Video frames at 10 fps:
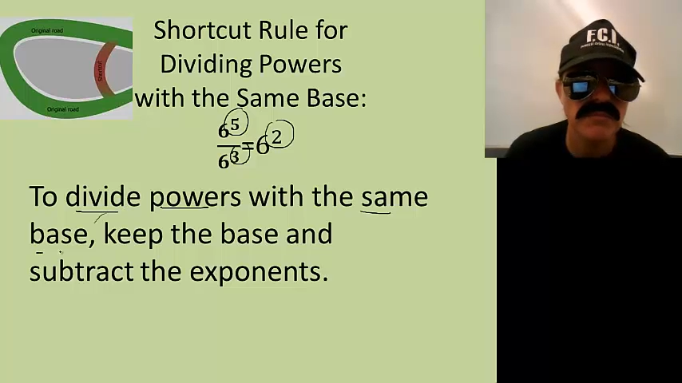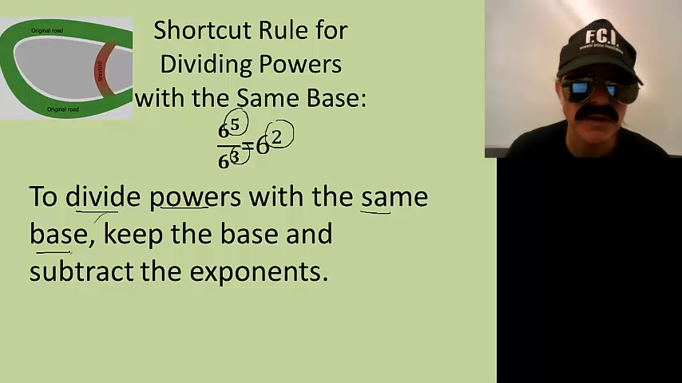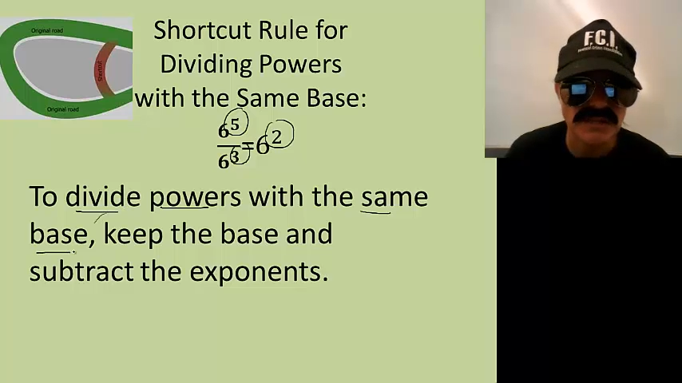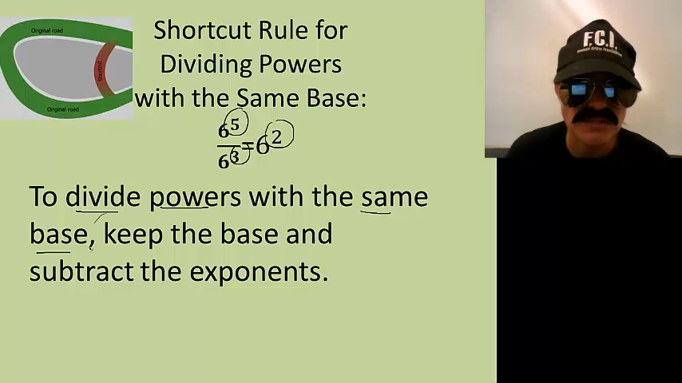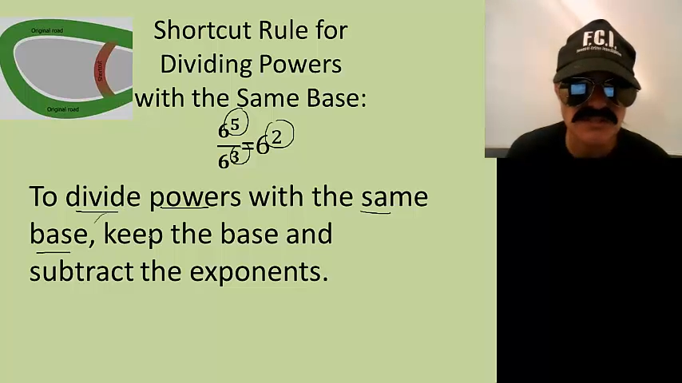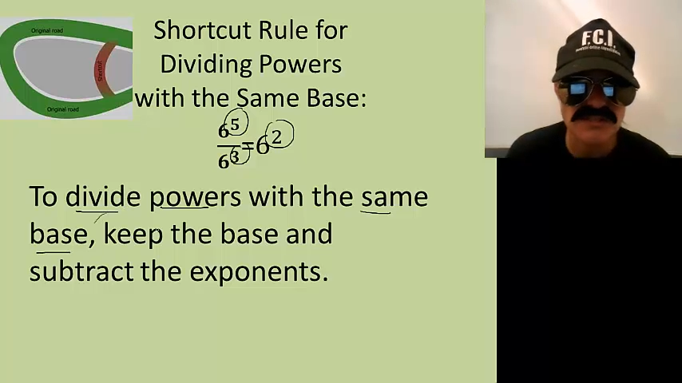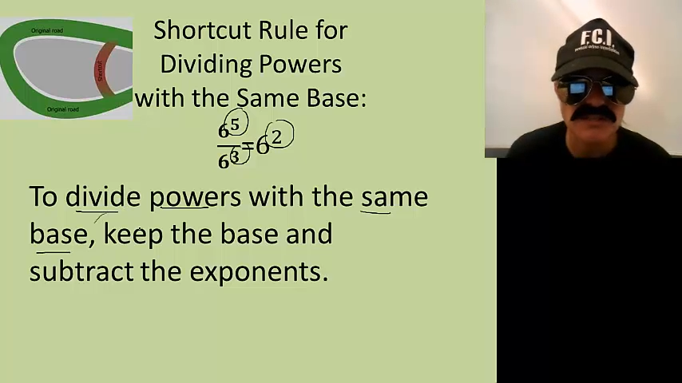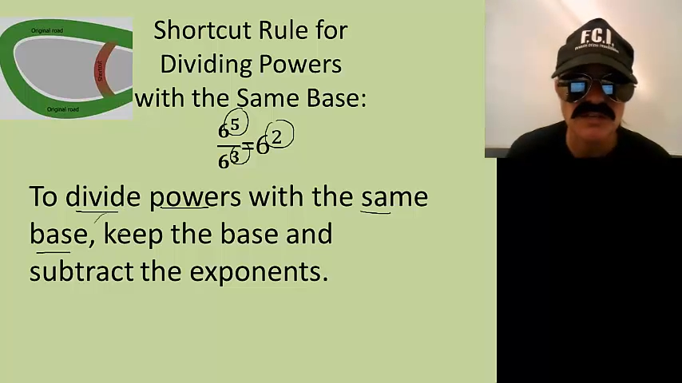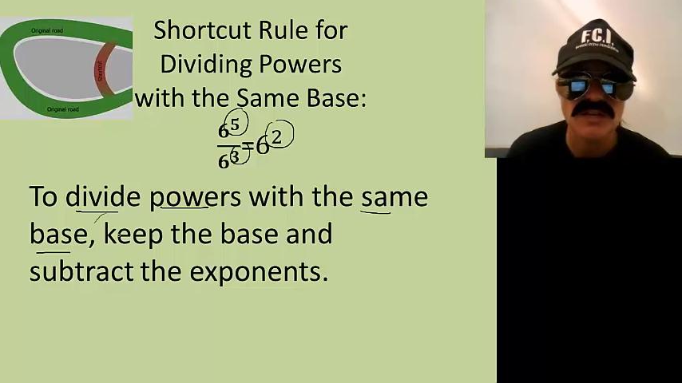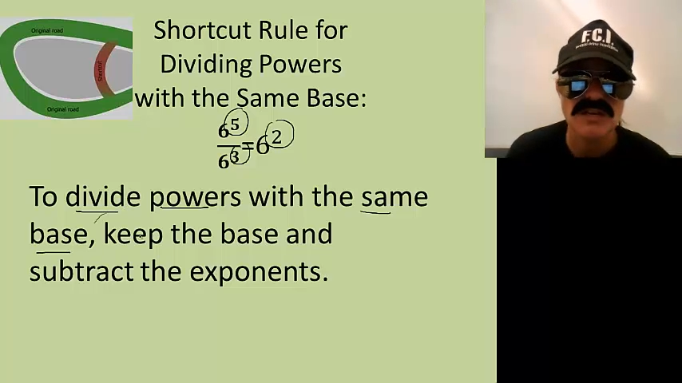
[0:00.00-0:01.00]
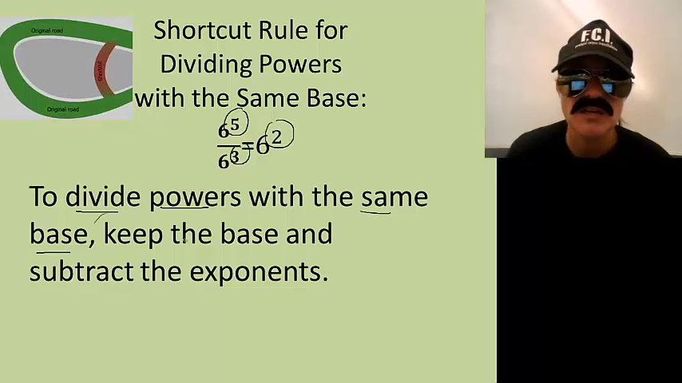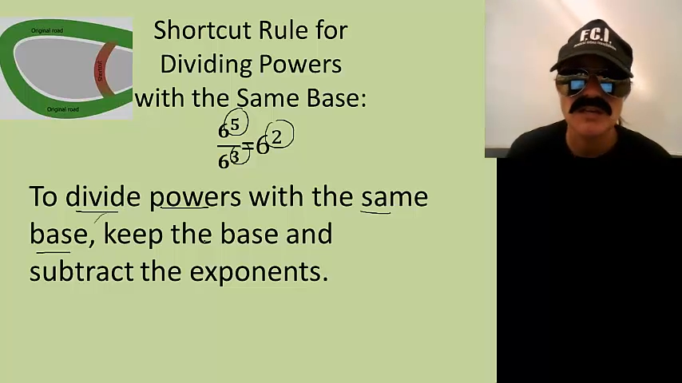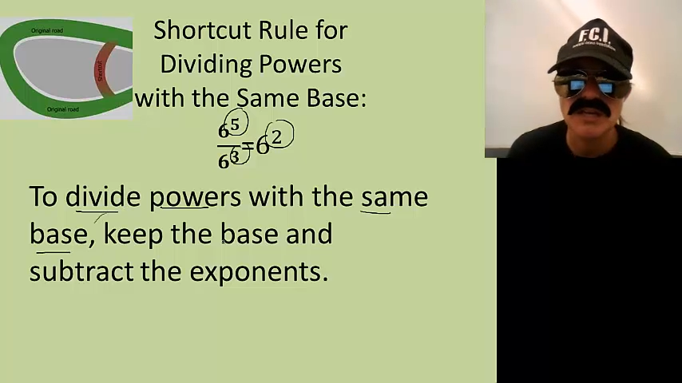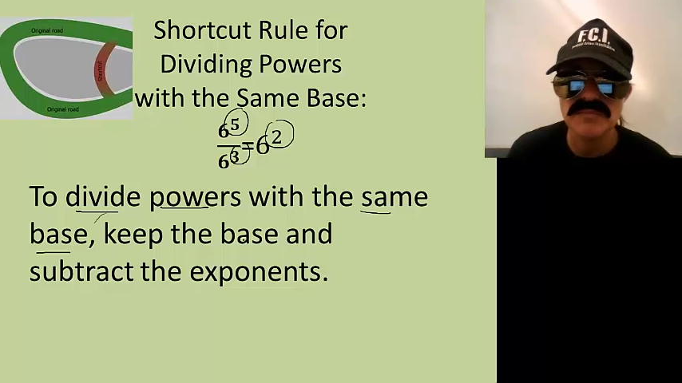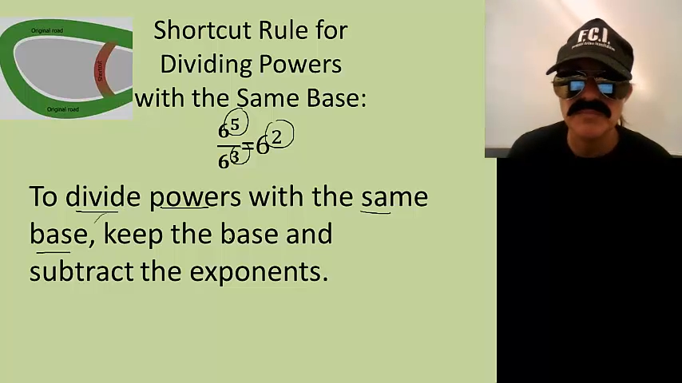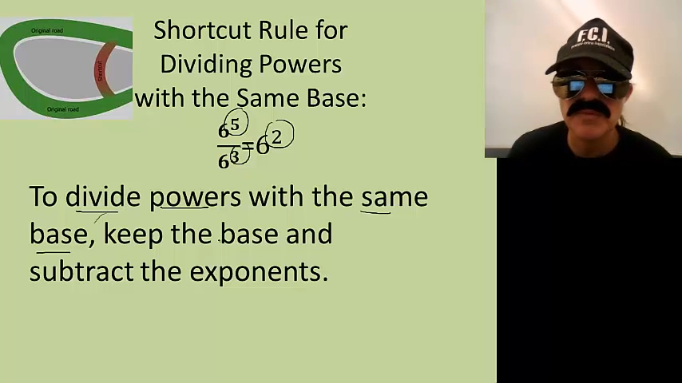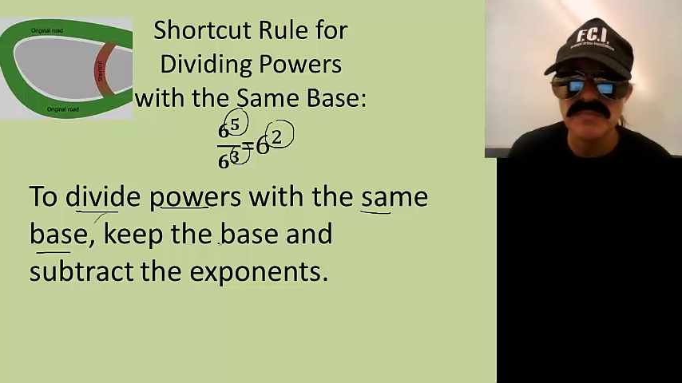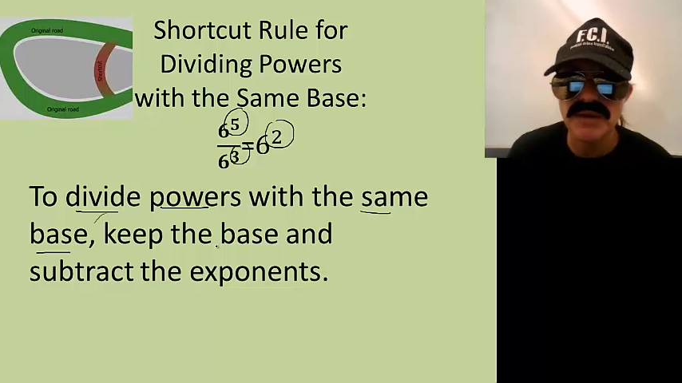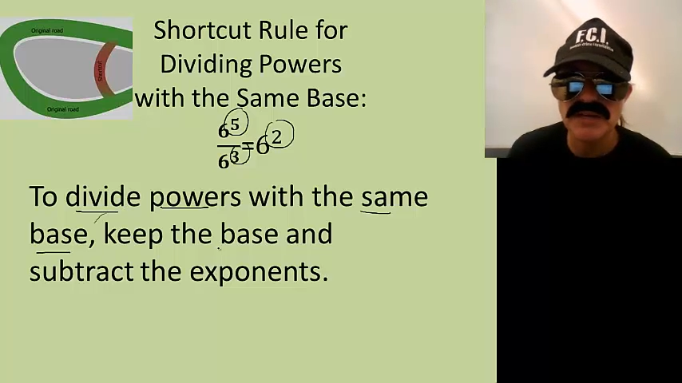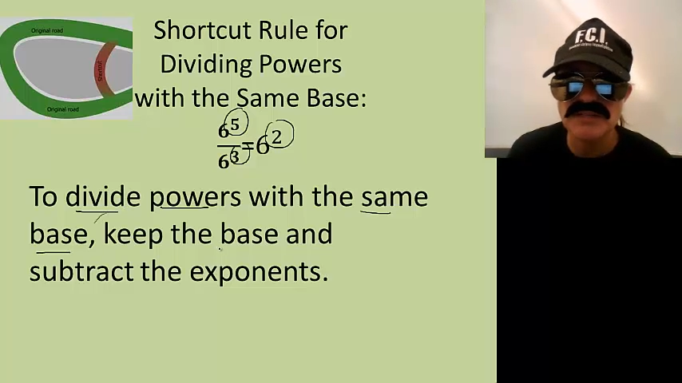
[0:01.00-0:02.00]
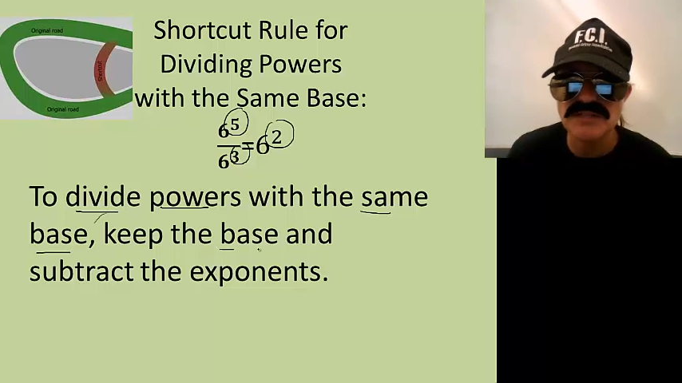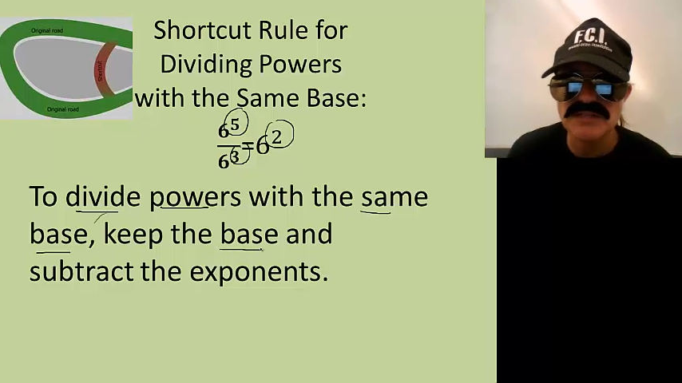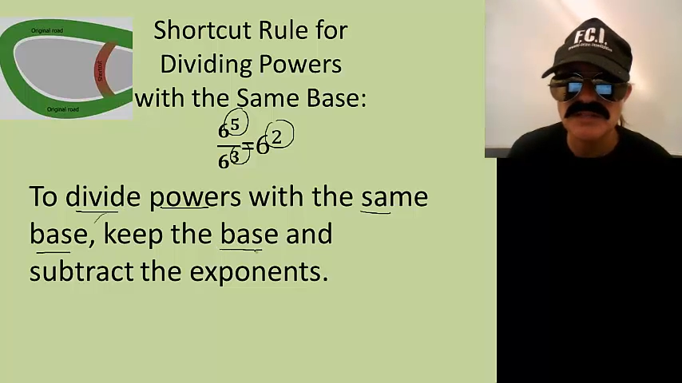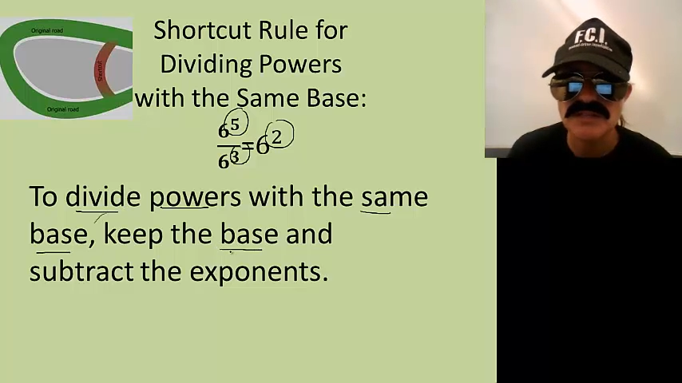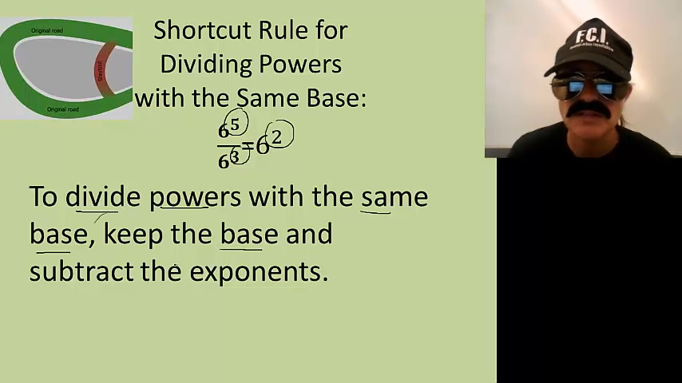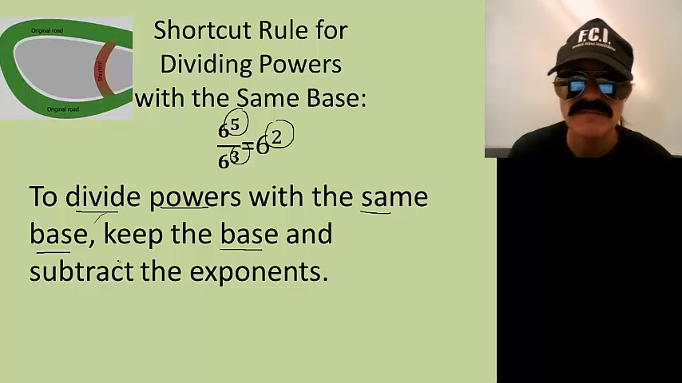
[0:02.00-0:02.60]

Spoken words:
base, keep the base